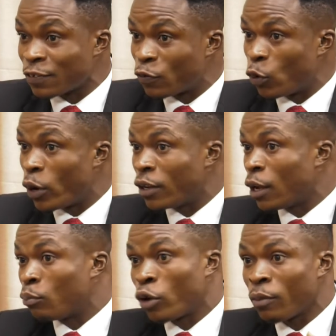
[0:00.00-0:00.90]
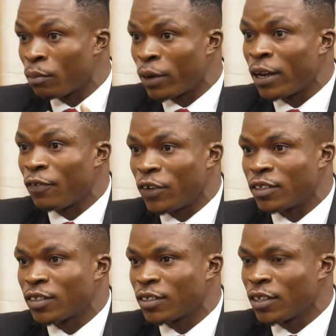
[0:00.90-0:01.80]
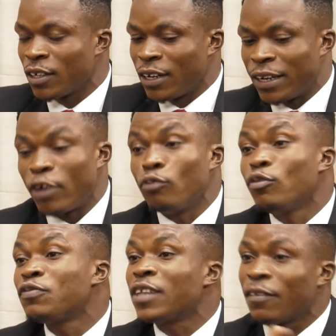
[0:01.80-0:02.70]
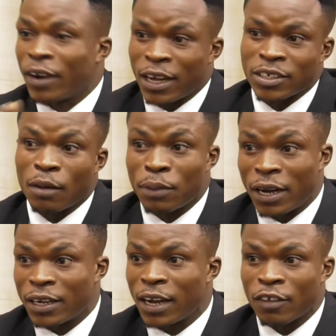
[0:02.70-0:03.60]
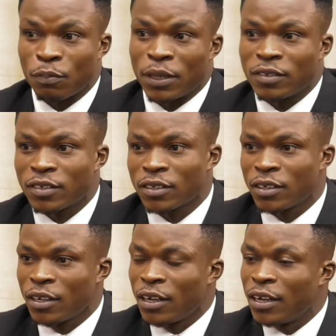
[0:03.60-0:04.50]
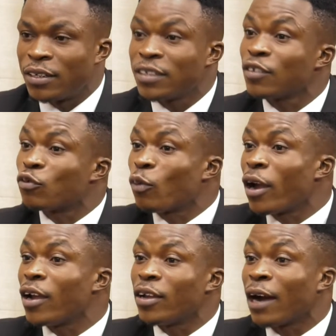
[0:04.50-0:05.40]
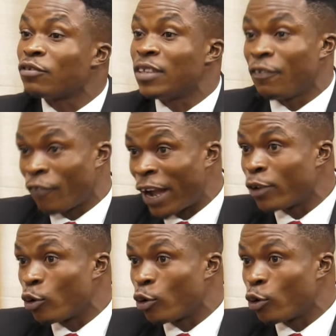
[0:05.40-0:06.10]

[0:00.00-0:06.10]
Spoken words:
flow, and employment benefits, then you move to the financial planning aspect. This is where you have to define your